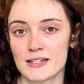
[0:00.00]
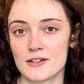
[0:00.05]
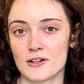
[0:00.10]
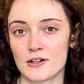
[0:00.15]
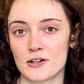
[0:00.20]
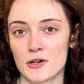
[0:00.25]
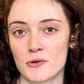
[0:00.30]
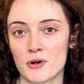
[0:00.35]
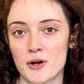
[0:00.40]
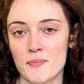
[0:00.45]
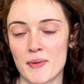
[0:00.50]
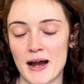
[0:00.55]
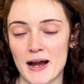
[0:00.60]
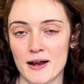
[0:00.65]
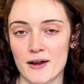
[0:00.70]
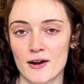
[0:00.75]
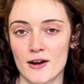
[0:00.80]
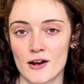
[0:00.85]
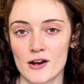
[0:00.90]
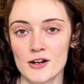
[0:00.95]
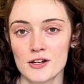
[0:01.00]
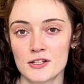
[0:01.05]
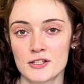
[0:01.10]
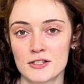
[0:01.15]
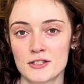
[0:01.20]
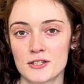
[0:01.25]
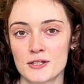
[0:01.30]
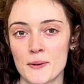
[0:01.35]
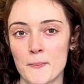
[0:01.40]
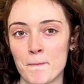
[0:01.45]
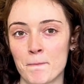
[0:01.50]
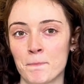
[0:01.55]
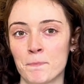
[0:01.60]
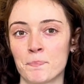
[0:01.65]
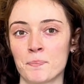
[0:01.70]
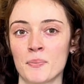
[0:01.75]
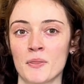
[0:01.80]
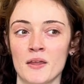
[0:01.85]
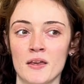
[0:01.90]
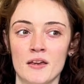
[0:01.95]
your lower back hurts,
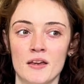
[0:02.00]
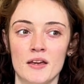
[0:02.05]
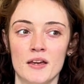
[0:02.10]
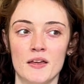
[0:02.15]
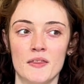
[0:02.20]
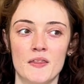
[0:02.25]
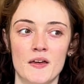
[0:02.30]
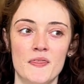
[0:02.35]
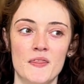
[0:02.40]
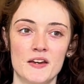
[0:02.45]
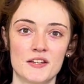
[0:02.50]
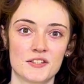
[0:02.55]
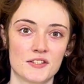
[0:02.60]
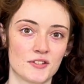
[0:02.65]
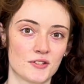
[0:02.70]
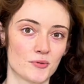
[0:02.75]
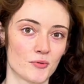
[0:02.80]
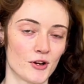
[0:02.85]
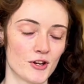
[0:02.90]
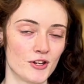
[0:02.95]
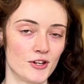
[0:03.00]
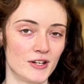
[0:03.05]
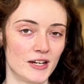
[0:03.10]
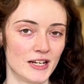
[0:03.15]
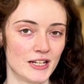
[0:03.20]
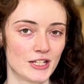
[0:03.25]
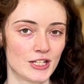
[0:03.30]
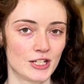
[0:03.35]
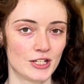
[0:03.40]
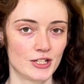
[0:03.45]
then this is what you need to